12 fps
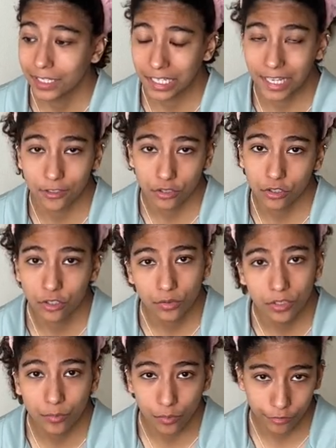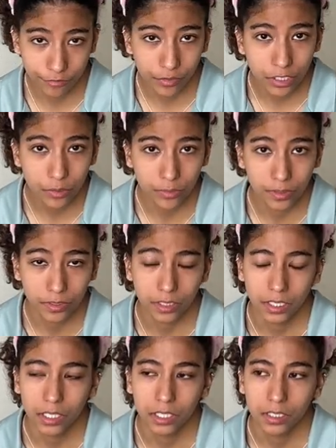as you do it more
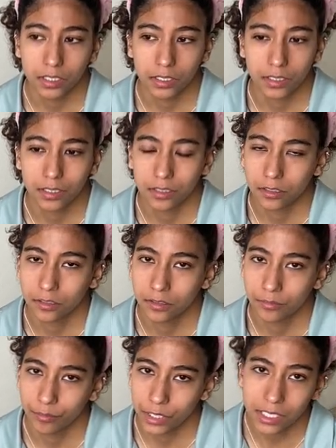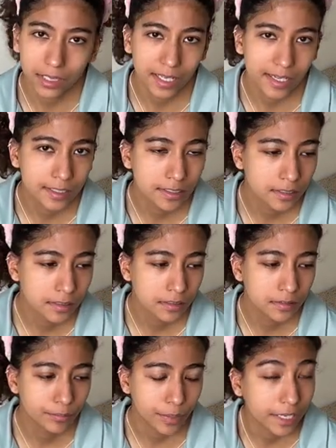frequently, it'll be
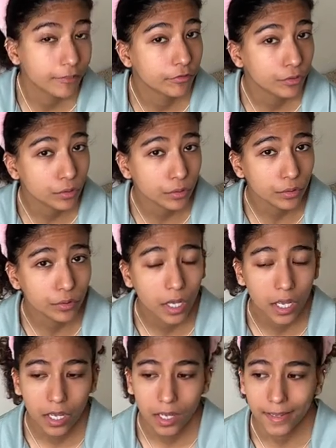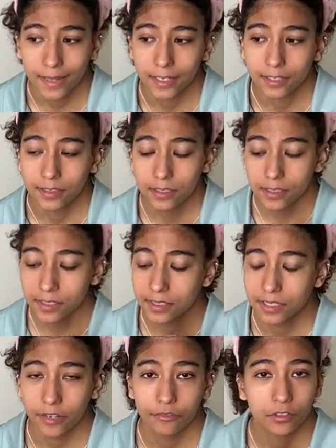less painful. And this is
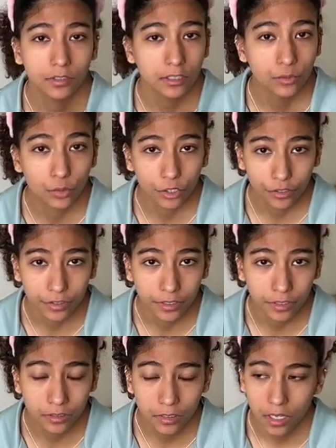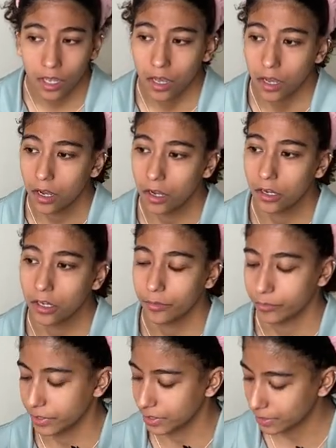definitely worth it.
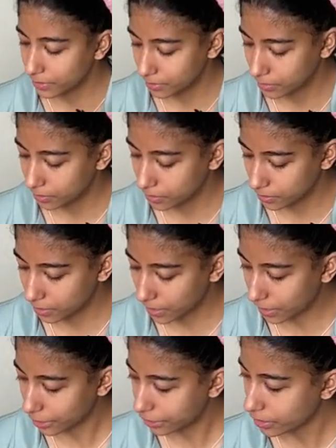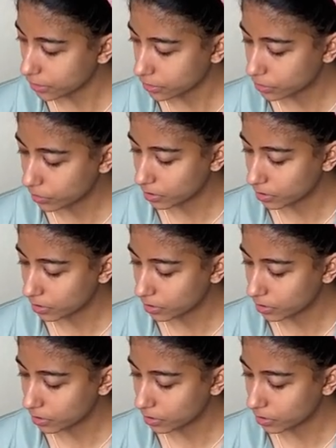Um, this, I think this was